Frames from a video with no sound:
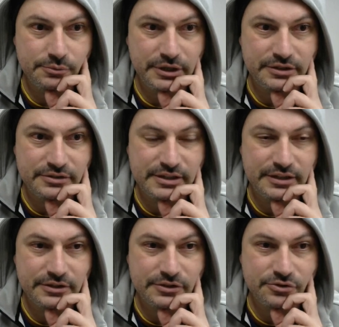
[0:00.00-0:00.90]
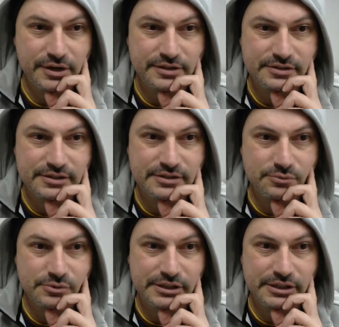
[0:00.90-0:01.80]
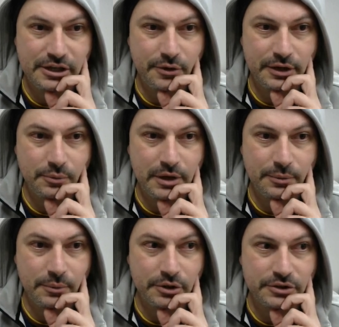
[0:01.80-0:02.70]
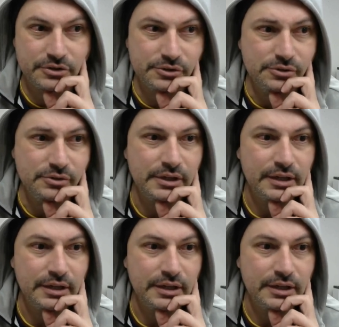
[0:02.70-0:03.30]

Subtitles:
We can see that the dress isn't really going where we want it to.